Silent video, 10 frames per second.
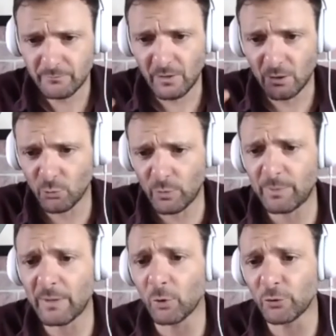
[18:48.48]
you will be
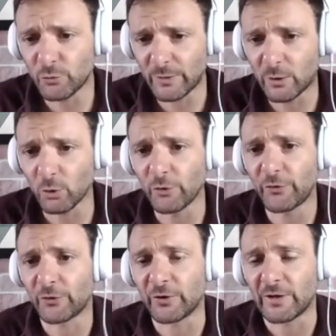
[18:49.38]
able to recall
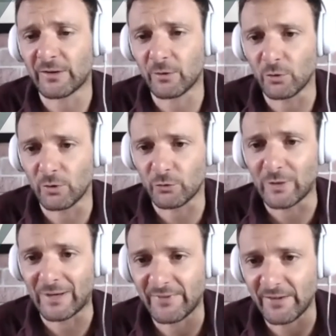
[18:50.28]
to
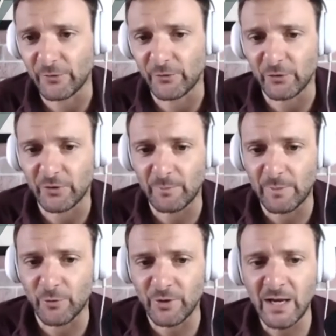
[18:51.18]
access a certain
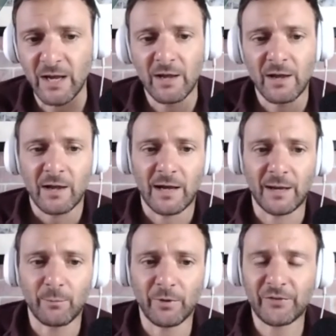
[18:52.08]
memory, and
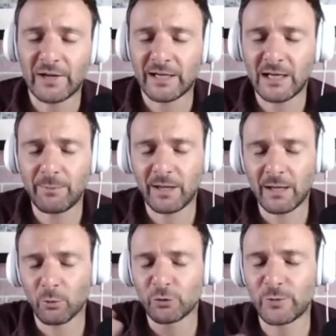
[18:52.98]
most likely being
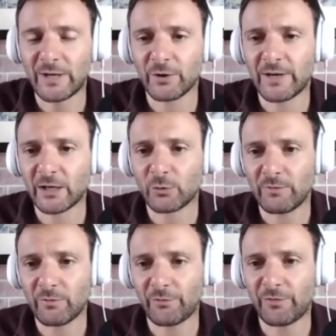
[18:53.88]
able to reconnect with
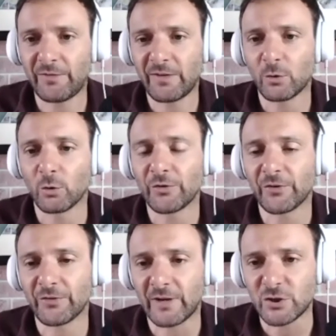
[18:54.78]
the physical
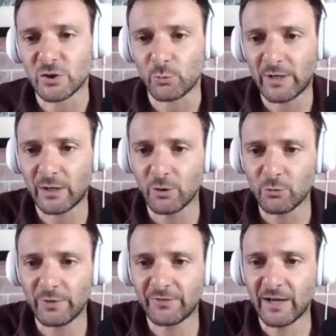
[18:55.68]
sensation. We
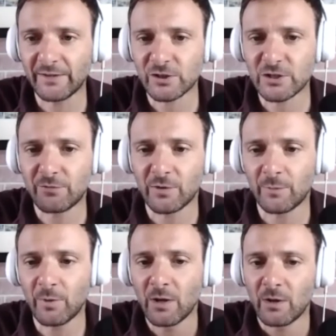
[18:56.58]
start actually
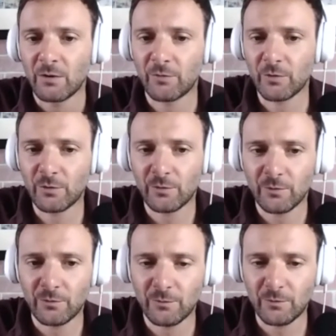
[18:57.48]
from the
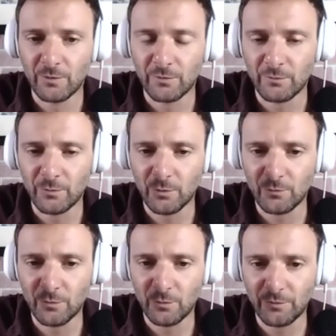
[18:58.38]

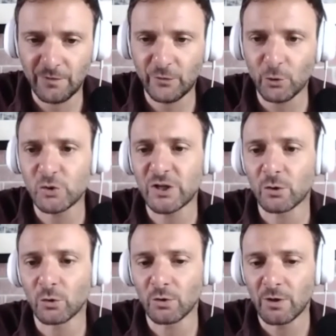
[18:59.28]

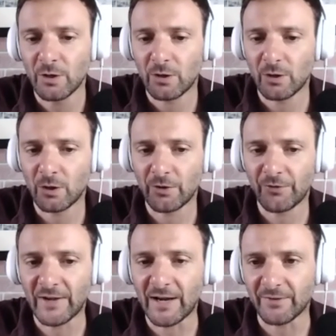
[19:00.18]
physiological
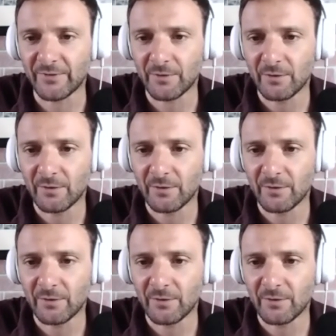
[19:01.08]
signs.